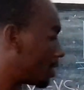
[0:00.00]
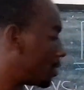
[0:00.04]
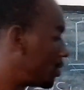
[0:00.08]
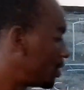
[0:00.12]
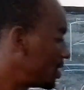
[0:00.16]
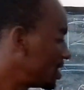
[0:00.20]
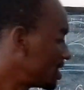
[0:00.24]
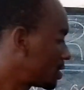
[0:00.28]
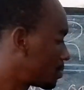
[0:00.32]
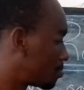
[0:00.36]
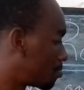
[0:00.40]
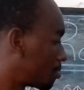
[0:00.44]

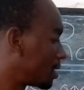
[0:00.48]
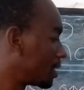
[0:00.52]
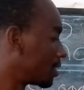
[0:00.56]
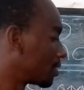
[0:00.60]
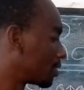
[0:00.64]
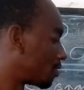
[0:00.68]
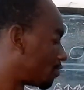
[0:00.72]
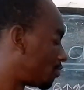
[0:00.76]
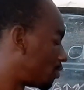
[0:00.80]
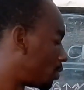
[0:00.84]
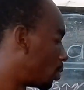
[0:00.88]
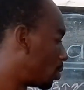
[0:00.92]
This being
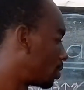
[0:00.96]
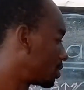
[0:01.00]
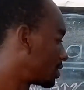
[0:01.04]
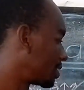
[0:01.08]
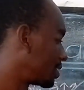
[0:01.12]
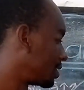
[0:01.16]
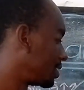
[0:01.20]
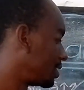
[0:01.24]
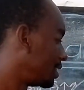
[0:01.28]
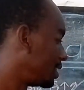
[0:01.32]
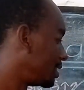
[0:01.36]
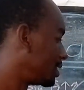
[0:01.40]
the
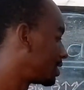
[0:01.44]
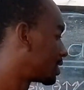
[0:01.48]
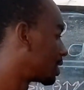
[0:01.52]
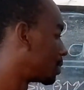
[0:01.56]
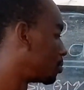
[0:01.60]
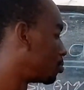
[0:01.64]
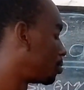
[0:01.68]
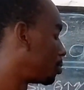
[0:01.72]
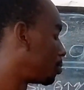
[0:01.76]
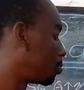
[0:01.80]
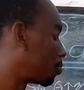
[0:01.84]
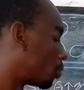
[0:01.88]
velocity, it
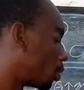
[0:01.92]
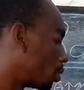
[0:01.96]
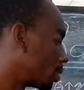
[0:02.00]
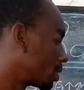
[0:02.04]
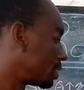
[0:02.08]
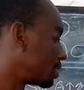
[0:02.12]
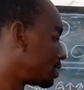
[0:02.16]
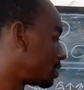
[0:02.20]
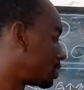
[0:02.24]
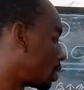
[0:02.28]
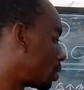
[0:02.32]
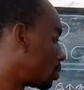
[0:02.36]
can be
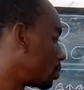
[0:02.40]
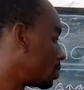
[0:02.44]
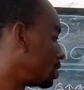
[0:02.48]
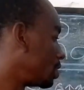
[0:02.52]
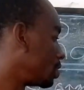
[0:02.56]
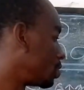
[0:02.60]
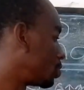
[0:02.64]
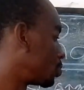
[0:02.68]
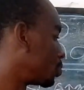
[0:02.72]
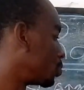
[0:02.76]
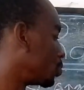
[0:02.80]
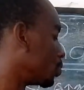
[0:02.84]
broken down
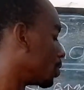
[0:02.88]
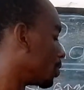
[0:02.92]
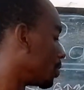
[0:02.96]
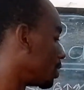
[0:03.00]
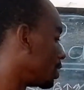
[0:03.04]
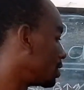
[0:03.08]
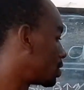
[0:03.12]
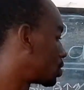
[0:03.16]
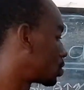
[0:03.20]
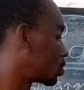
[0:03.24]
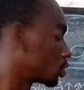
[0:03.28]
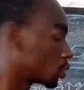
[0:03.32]
into
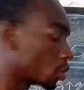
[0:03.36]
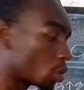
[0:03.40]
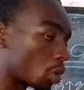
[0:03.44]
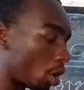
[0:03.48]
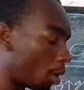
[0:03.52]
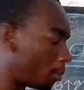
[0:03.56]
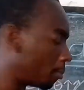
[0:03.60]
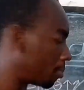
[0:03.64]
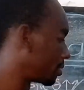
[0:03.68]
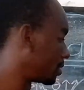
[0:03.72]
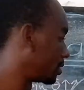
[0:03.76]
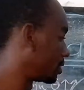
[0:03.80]
its
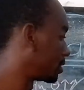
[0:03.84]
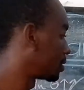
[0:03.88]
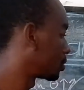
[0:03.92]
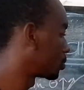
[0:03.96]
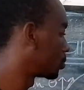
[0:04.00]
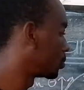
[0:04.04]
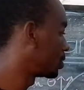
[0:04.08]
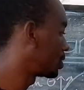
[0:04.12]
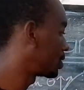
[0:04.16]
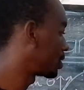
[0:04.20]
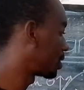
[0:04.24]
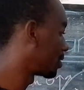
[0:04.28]
components,
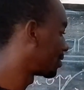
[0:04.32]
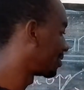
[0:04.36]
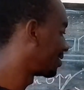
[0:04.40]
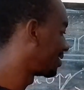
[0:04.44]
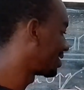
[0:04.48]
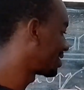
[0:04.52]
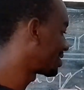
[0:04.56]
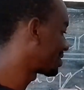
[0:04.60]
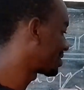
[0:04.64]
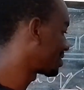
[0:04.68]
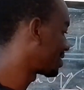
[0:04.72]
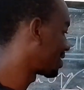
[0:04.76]
which are
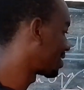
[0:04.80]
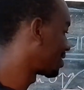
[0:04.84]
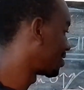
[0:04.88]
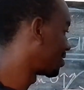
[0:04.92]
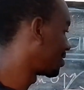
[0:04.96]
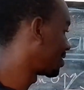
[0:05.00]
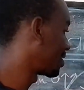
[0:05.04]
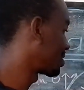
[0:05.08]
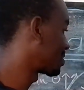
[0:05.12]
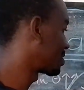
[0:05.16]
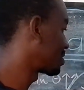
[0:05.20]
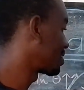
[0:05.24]
this and
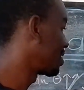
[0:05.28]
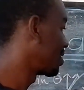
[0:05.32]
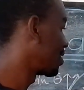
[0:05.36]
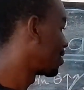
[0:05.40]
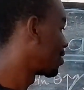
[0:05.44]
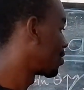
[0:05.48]
this.